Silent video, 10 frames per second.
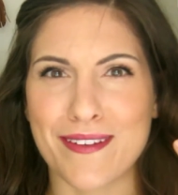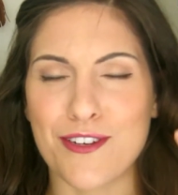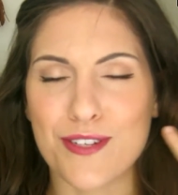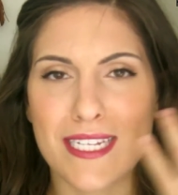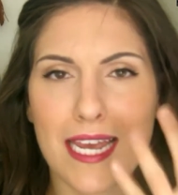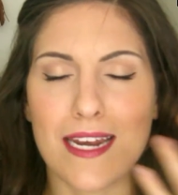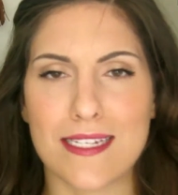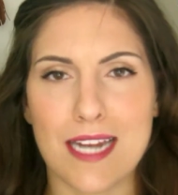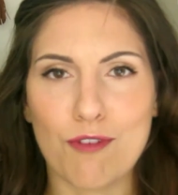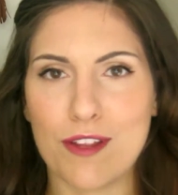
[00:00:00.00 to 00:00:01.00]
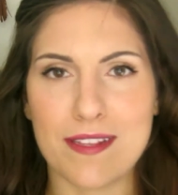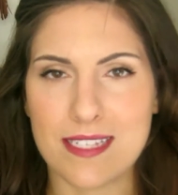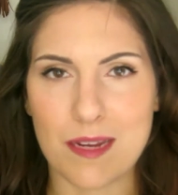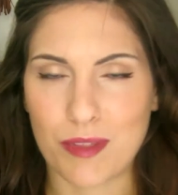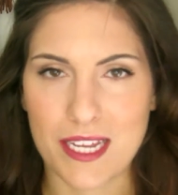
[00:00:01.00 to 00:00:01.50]
your skin is never in the
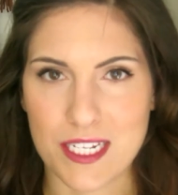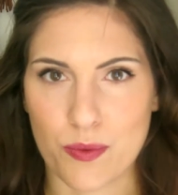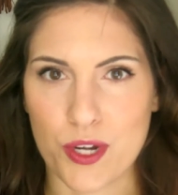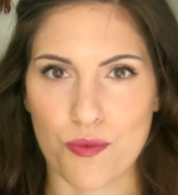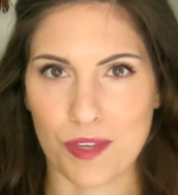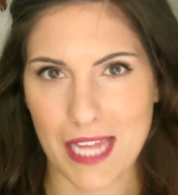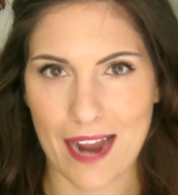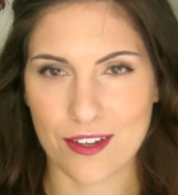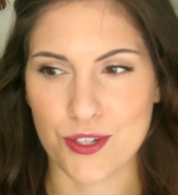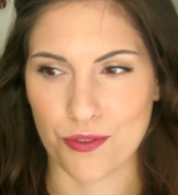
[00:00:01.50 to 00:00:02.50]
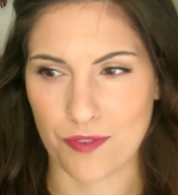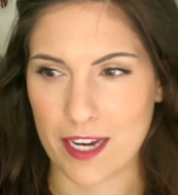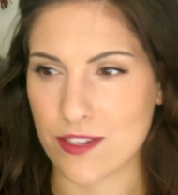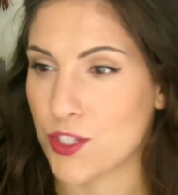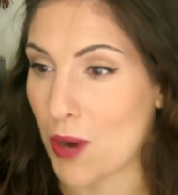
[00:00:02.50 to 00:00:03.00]
same place when you relax your
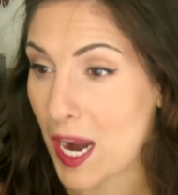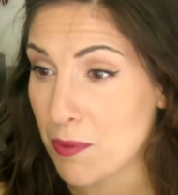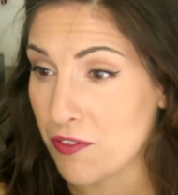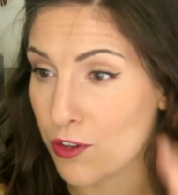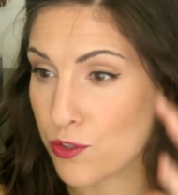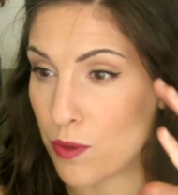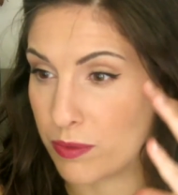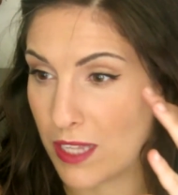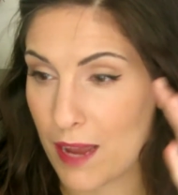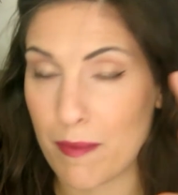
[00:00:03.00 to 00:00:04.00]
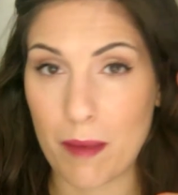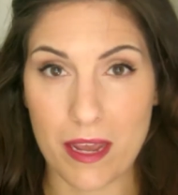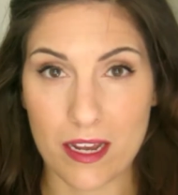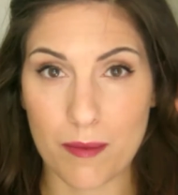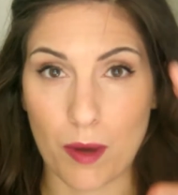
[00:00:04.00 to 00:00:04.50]
face. So I prefer to apply my
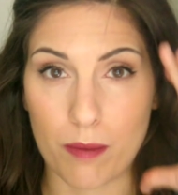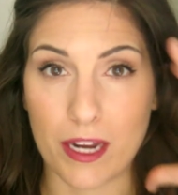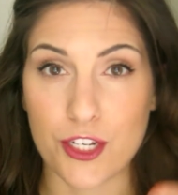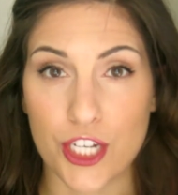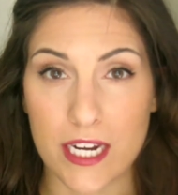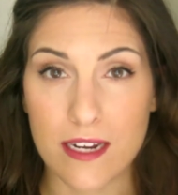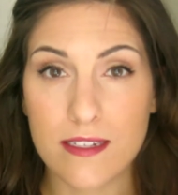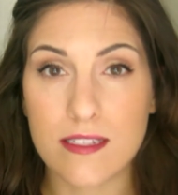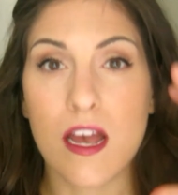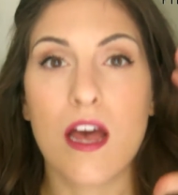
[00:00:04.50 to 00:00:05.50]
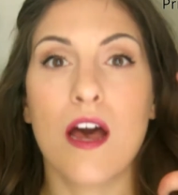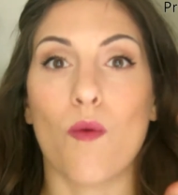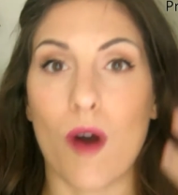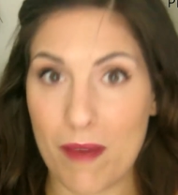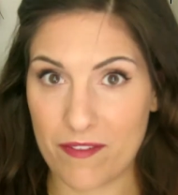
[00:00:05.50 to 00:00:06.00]
makeup on my cheeks
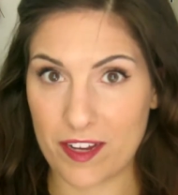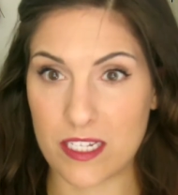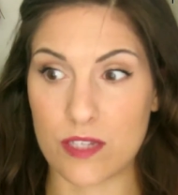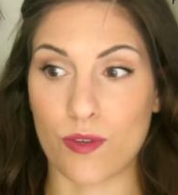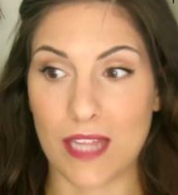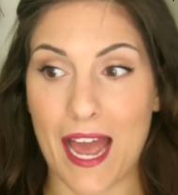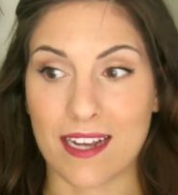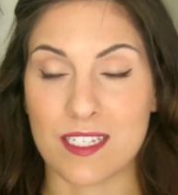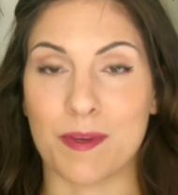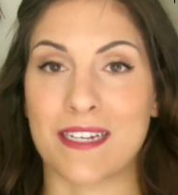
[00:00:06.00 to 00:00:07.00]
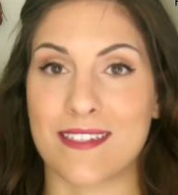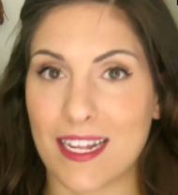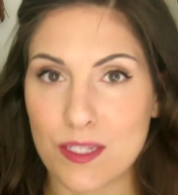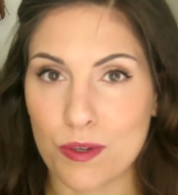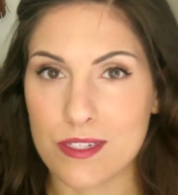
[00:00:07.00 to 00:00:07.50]
while my face is relaxed because
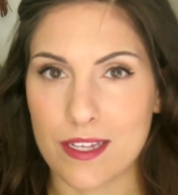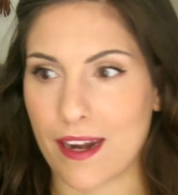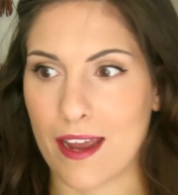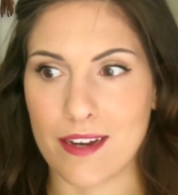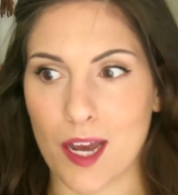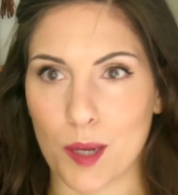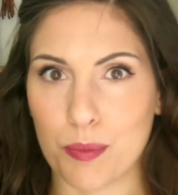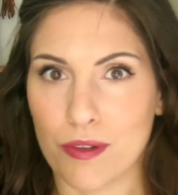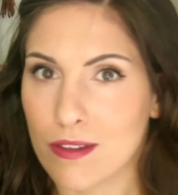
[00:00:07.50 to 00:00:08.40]
that's where it's gonna end up